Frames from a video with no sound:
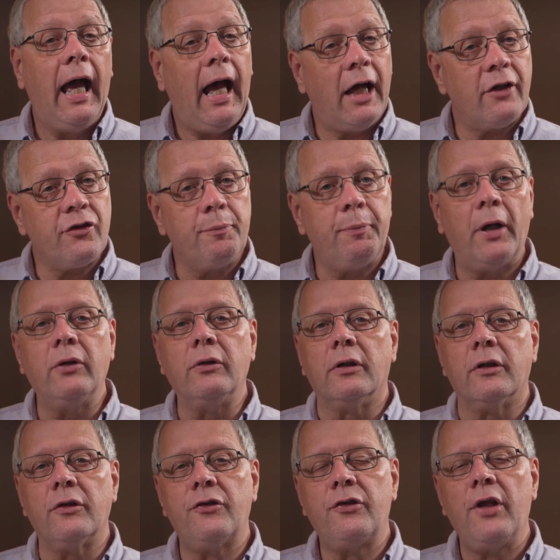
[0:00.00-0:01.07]
As a
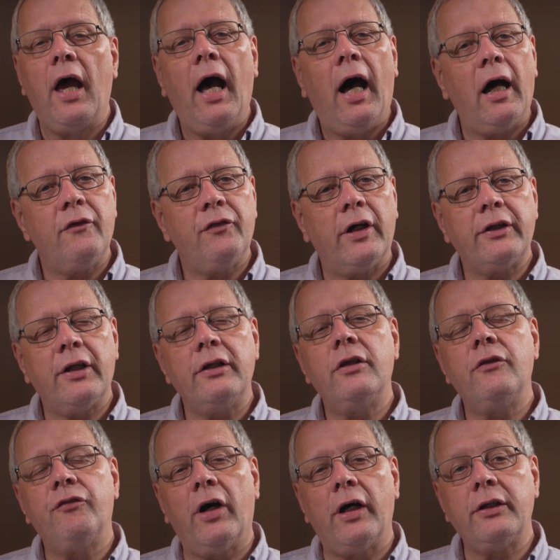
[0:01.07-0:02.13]
bonus, I've
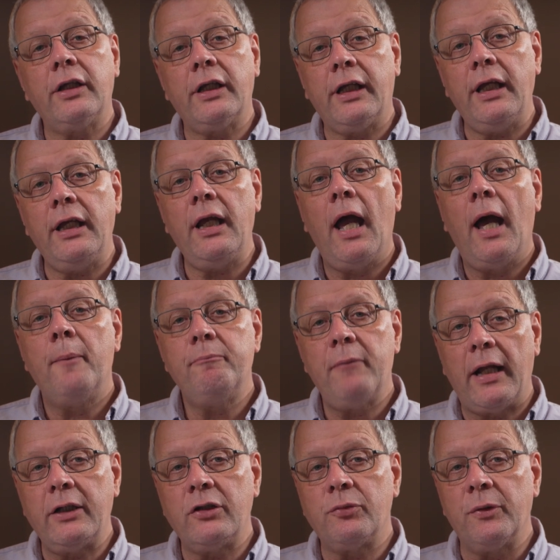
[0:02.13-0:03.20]
identified the key
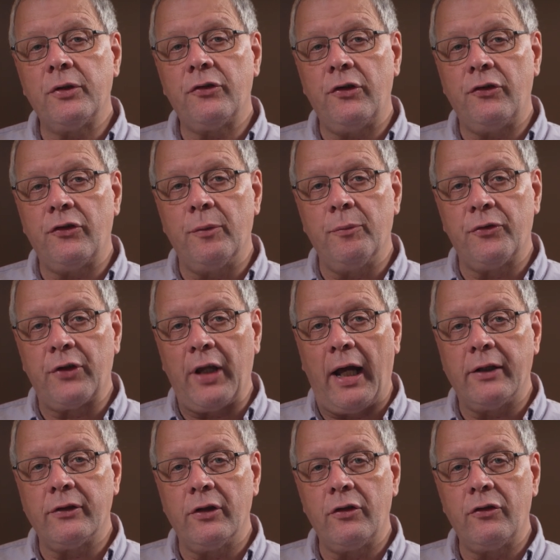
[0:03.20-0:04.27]
management system
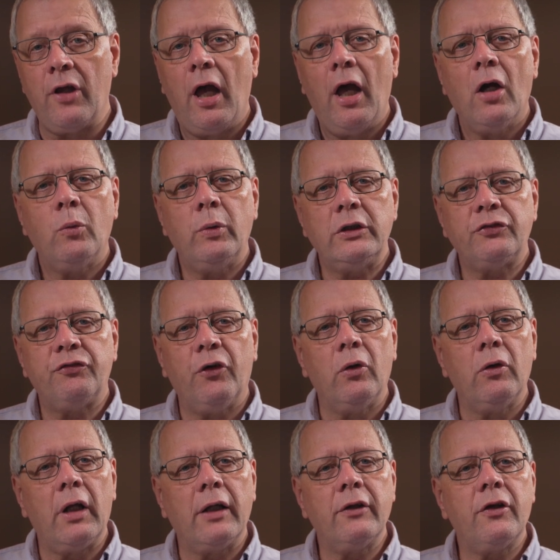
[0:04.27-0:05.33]
standards which
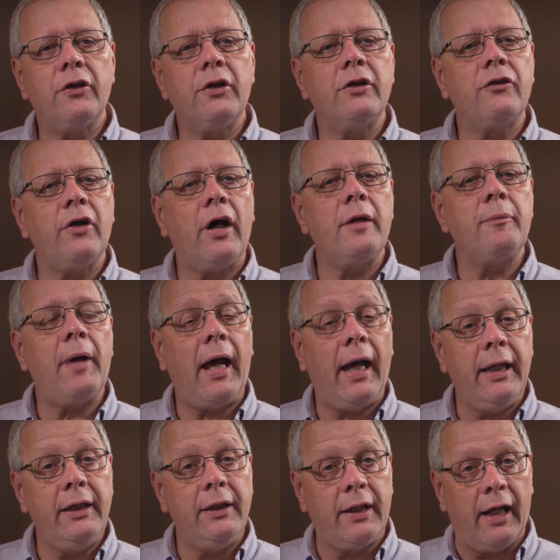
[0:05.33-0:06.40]
fall under the Type
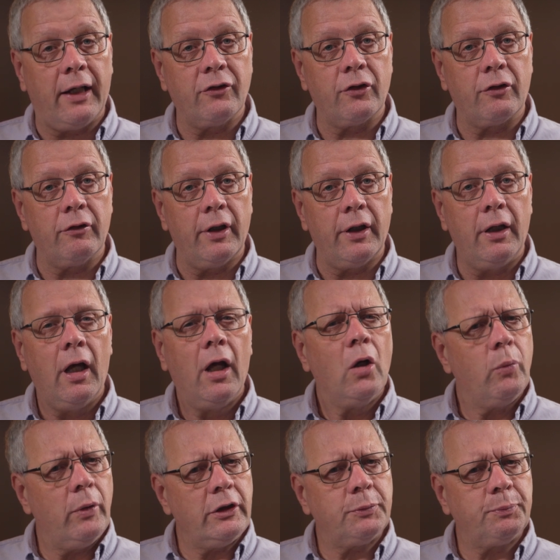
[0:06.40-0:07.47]
A category,
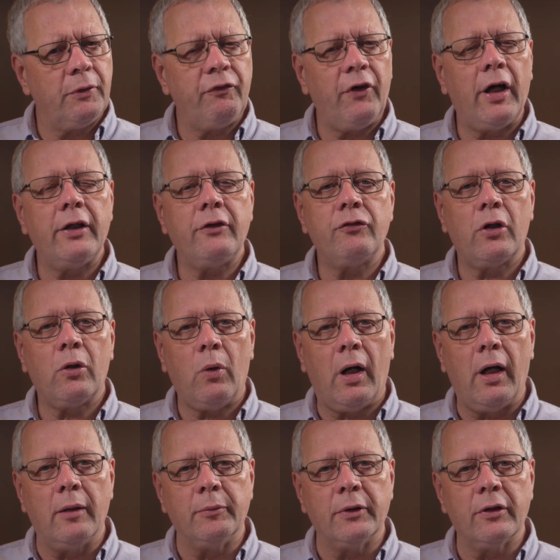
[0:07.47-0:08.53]
which provide
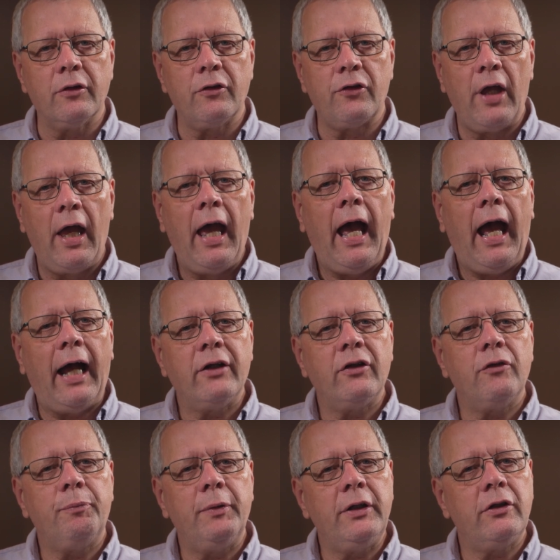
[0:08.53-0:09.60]
requirements and
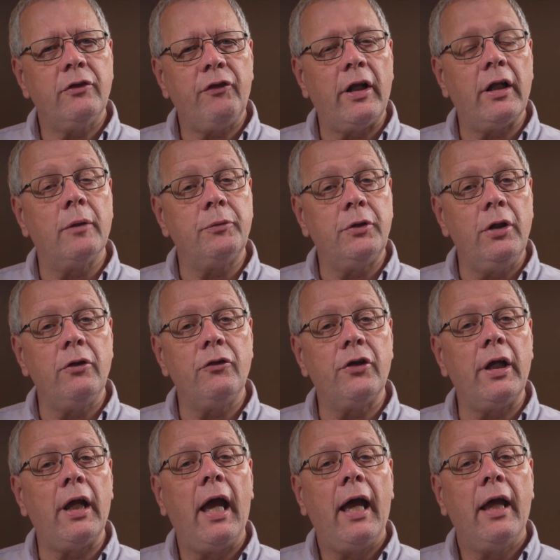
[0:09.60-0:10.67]
have been developed
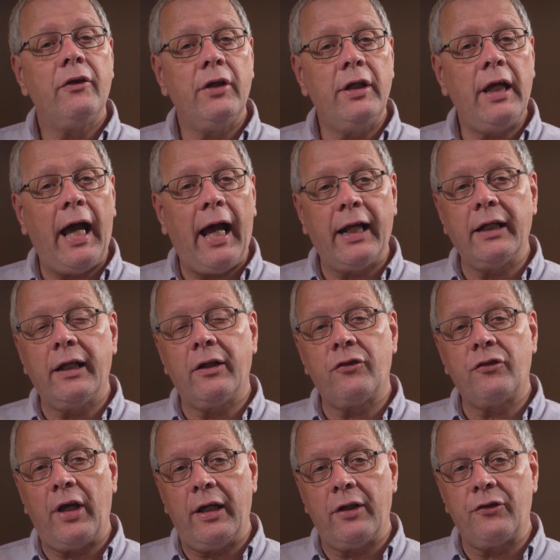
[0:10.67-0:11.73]
using the
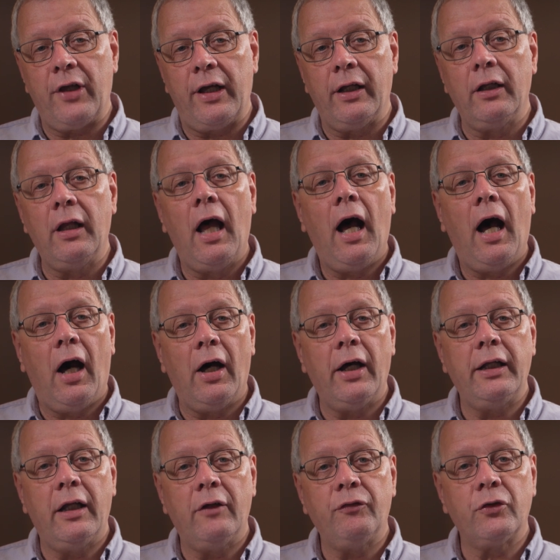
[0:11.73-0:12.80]
Annex SL
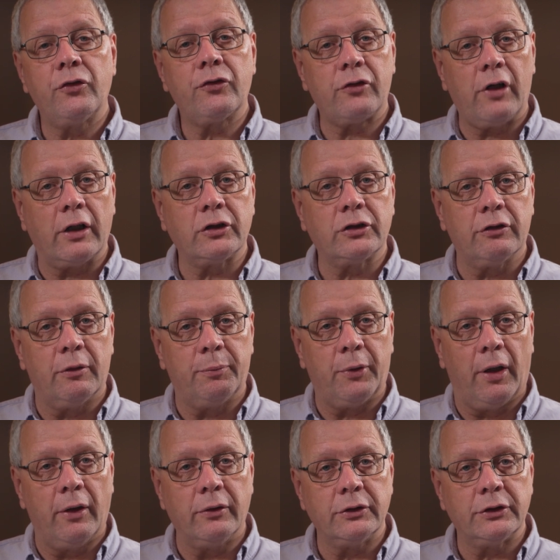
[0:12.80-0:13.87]
high-level structure
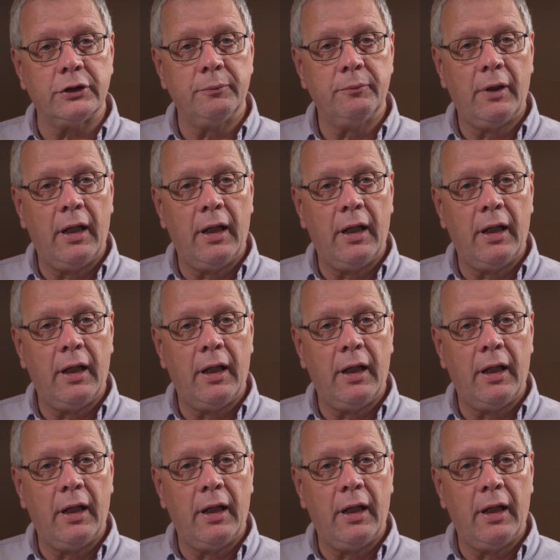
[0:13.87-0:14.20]
approach.